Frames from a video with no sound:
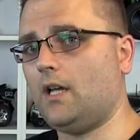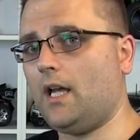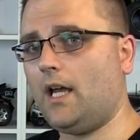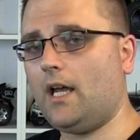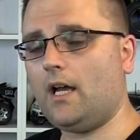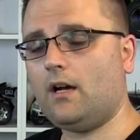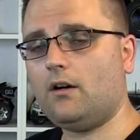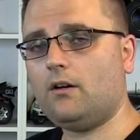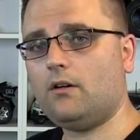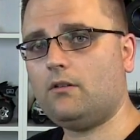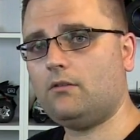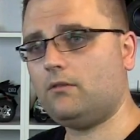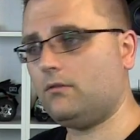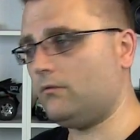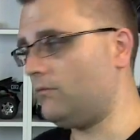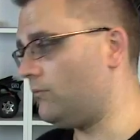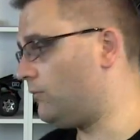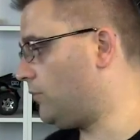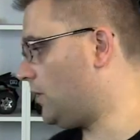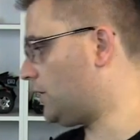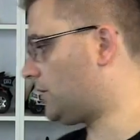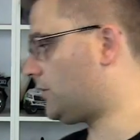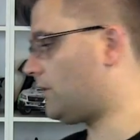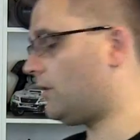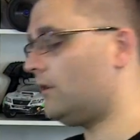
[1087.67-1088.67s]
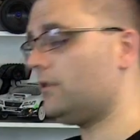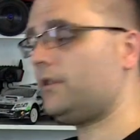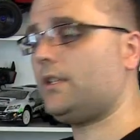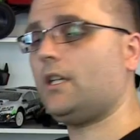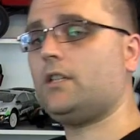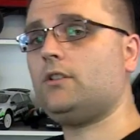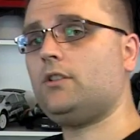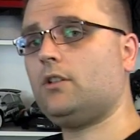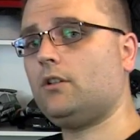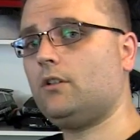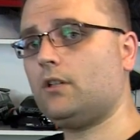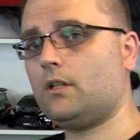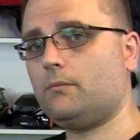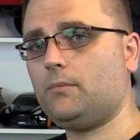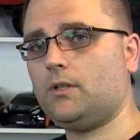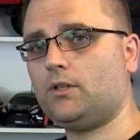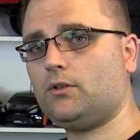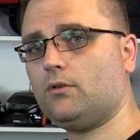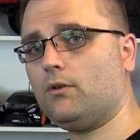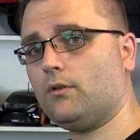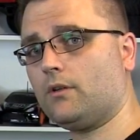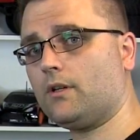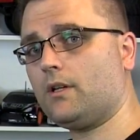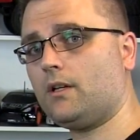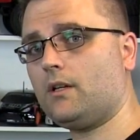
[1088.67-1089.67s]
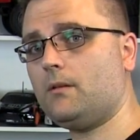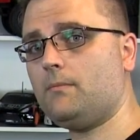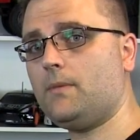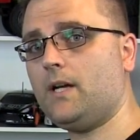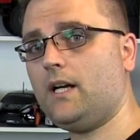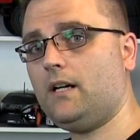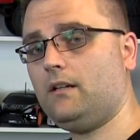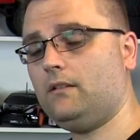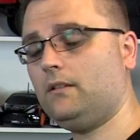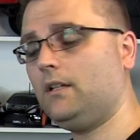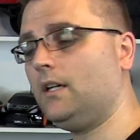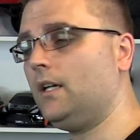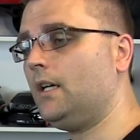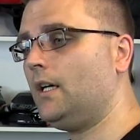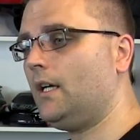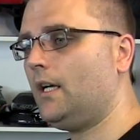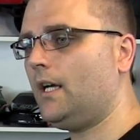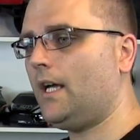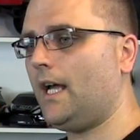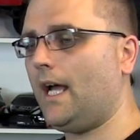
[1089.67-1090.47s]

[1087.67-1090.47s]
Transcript: How, what content you're going to be talking about,